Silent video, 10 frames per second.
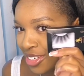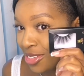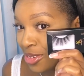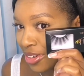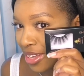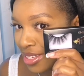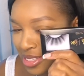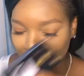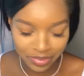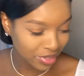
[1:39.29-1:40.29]
These are nice.
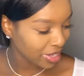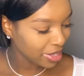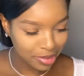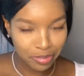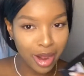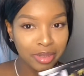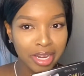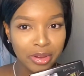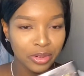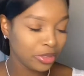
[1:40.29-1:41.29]
Probably not
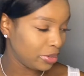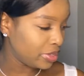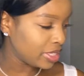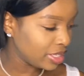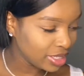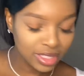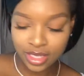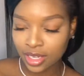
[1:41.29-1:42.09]
going to use these.